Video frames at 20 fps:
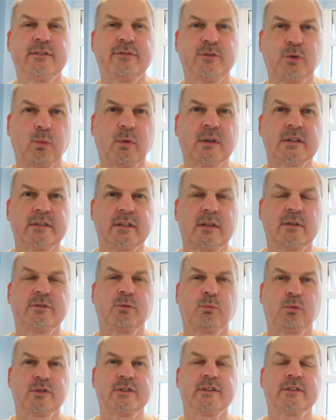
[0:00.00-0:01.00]
If you're one of those
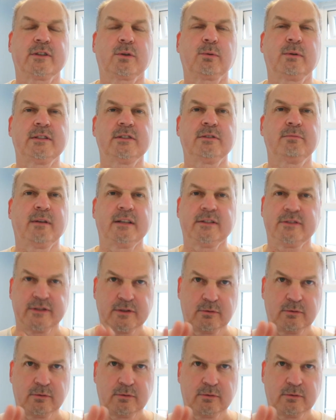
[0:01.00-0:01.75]
that watches the Queen's speech,